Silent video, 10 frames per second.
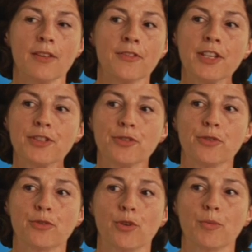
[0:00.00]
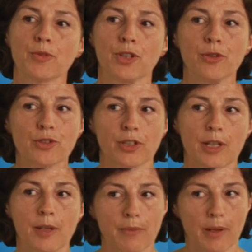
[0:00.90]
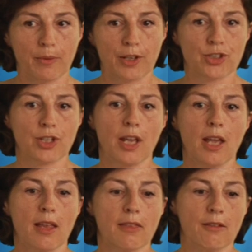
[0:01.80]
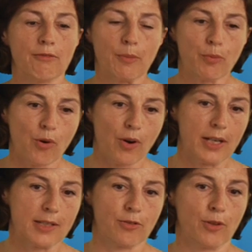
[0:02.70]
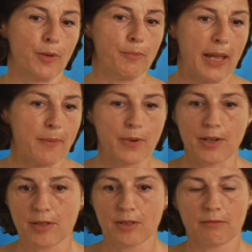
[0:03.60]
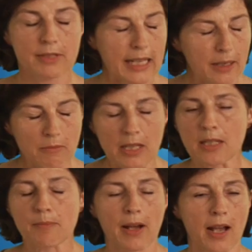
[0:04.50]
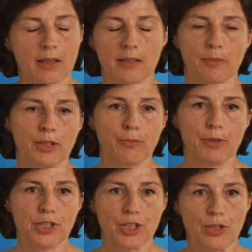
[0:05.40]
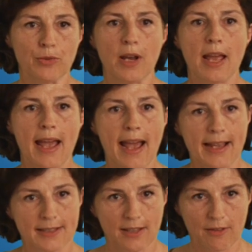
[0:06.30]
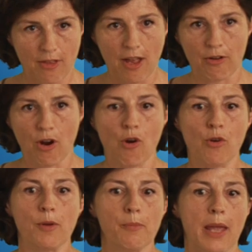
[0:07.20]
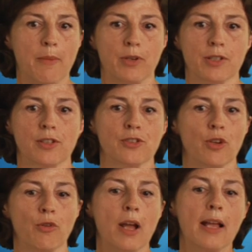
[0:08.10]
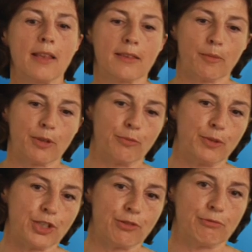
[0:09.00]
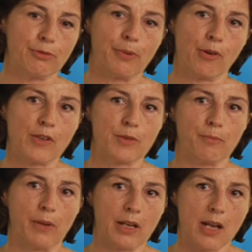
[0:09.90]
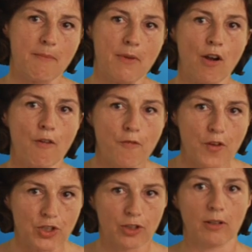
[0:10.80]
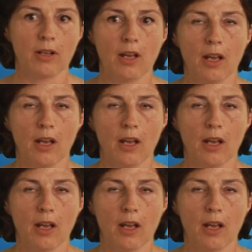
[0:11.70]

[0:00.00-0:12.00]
these two groups usually publish the reports or papers, statements by the WBGU as their own papers. So WBGU reports become official